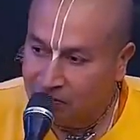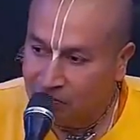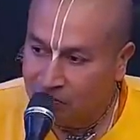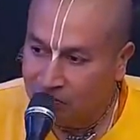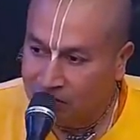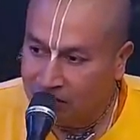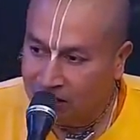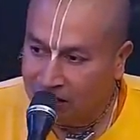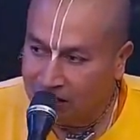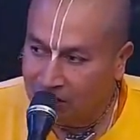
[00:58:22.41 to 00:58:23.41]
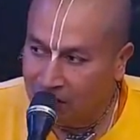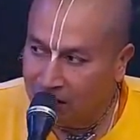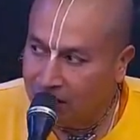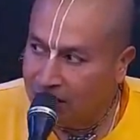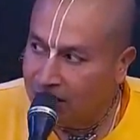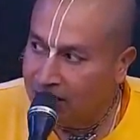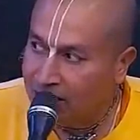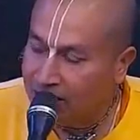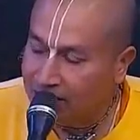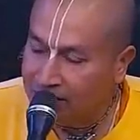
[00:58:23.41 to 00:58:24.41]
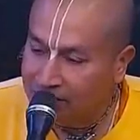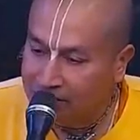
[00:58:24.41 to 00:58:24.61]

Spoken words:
to ultimately declare